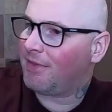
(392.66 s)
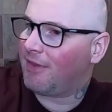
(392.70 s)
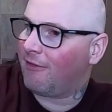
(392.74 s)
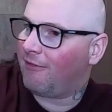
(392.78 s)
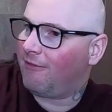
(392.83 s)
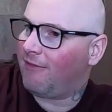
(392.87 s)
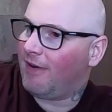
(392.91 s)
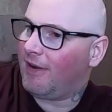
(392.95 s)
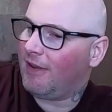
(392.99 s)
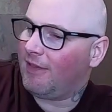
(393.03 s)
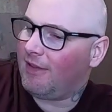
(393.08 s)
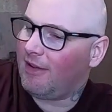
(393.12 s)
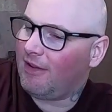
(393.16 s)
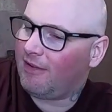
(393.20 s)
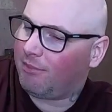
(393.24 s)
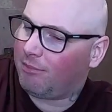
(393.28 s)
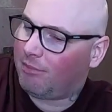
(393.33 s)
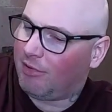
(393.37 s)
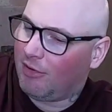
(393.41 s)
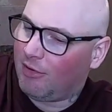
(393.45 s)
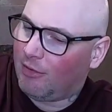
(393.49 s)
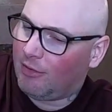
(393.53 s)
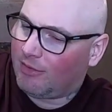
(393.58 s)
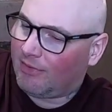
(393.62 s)
The fit of these
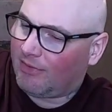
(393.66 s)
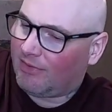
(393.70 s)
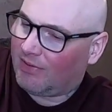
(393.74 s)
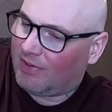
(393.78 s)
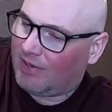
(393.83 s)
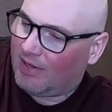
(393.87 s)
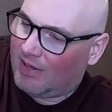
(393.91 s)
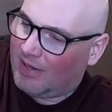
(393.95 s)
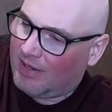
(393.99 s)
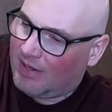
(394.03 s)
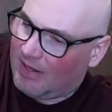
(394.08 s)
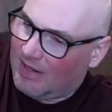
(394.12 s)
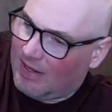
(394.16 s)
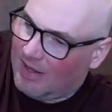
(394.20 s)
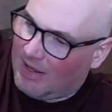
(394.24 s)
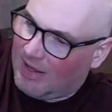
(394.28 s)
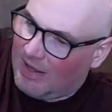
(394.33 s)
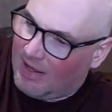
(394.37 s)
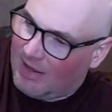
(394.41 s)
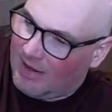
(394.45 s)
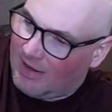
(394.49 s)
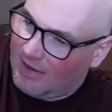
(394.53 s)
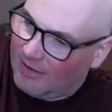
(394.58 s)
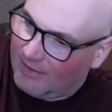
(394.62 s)
boots
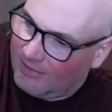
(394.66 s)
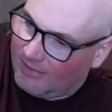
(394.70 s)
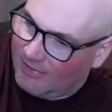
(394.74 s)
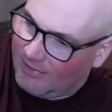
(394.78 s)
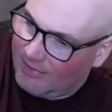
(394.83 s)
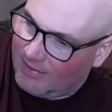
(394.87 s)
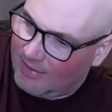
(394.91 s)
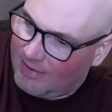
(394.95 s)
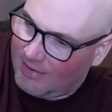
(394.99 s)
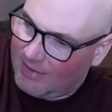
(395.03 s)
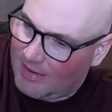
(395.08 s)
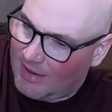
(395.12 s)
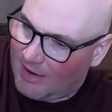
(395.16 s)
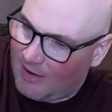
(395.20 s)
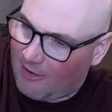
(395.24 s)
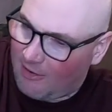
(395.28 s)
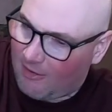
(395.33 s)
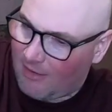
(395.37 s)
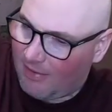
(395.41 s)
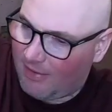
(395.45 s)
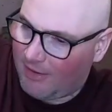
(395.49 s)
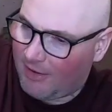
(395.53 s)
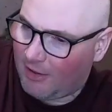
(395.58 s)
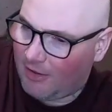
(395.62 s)
is
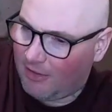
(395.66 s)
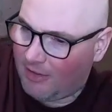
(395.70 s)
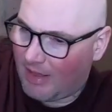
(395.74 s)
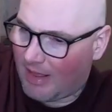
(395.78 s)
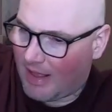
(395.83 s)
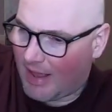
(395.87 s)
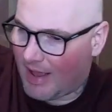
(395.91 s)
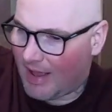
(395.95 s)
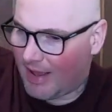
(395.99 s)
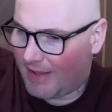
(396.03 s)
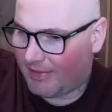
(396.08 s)
they're a little,